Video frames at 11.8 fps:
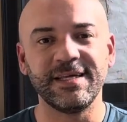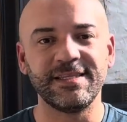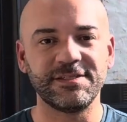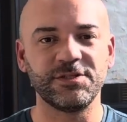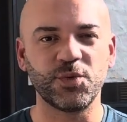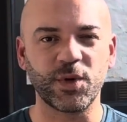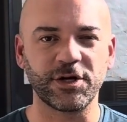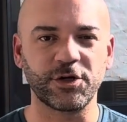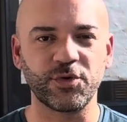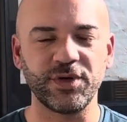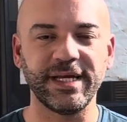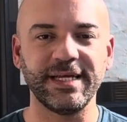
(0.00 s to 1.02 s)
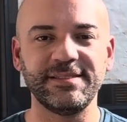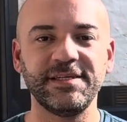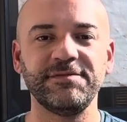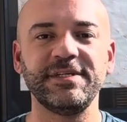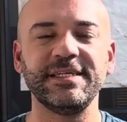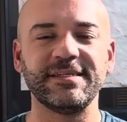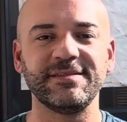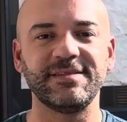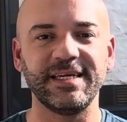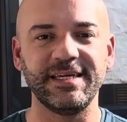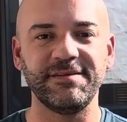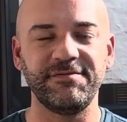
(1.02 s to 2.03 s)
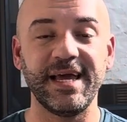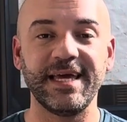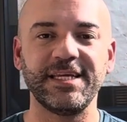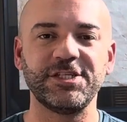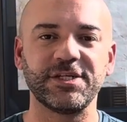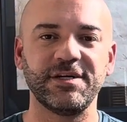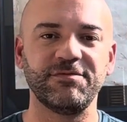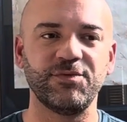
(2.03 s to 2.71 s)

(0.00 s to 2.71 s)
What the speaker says: This is where creativity can take advantage of,